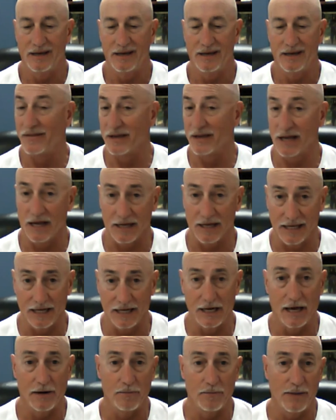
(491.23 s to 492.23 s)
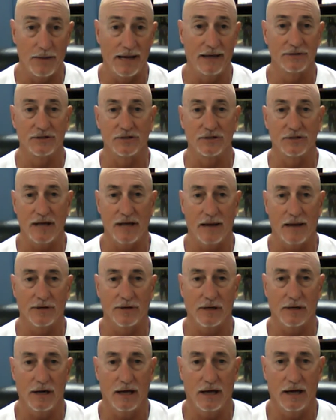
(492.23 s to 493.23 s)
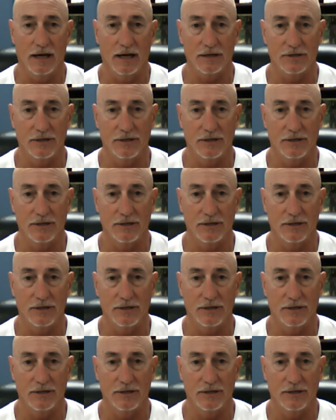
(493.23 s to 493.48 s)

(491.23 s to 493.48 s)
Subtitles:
and they got to get out of bounds to stop the clock.